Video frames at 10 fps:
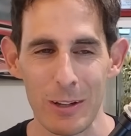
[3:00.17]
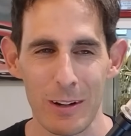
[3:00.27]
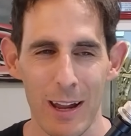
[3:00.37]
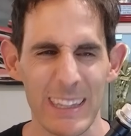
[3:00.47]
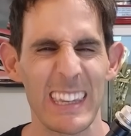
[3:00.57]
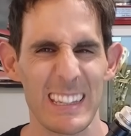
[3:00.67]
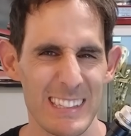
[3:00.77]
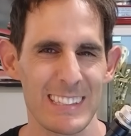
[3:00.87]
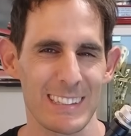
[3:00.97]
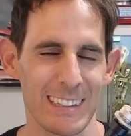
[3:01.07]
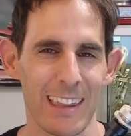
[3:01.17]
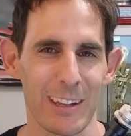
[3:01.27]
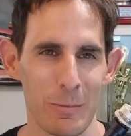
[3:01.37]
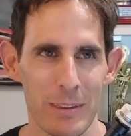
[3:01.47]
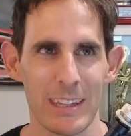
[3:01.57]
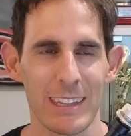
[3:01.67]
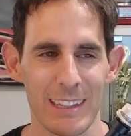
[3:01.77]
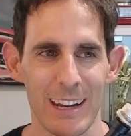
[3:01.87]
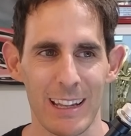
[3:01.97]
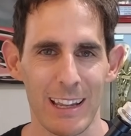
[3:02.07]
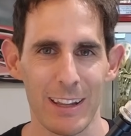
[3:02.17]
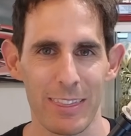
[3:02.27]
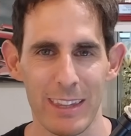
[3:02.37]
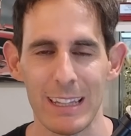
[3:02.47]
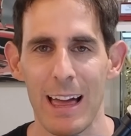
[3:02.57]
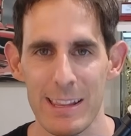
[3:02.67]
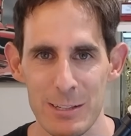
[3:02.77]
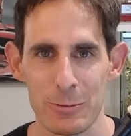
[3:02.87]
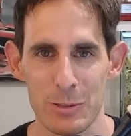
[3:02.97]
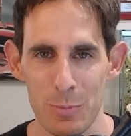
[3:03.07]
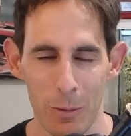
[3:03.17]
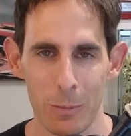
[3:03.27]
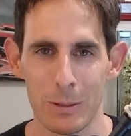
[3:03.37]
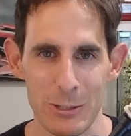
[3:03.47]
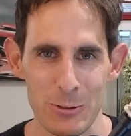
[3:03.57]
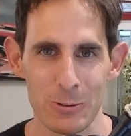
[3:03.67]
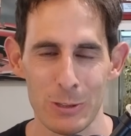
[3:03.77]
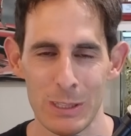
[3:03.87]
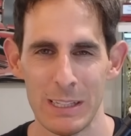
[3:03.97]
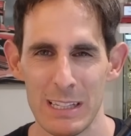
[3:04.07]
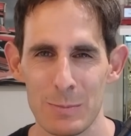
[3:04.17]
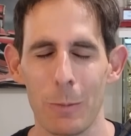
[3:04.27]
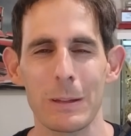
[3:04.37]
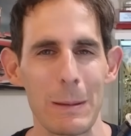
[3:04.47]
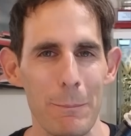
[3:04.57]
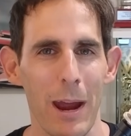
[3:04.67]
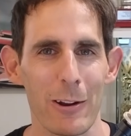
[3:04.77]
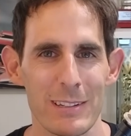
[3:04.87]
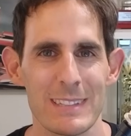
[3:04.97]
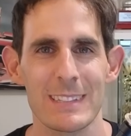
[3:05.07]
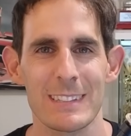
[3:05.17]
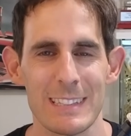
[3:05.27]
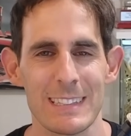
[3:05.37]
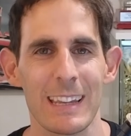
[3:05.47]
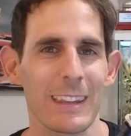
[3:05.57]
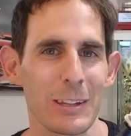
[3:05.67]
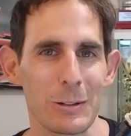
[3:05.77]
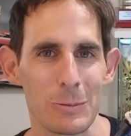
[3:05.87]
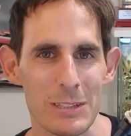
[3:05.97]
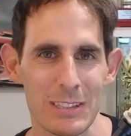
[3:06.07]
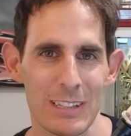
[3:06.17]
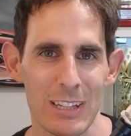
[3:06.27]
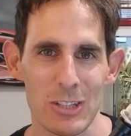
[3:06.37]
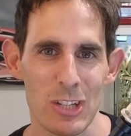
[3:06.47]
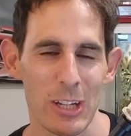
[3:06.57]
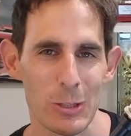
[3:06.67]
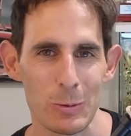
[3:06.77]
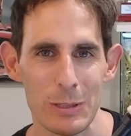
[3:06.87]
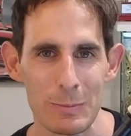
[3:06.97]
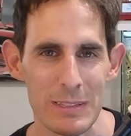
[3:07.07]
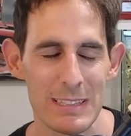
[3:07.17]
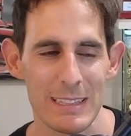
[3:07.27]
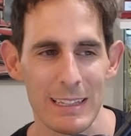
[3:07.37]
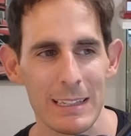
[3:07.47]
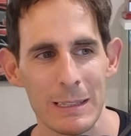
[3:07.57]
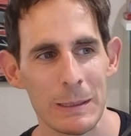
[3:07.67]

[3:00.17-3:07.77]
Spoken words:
I guess now that I'm thinking it out loud, the latter is probably true. He's probably embarrassed to say that it was a genuine mistake.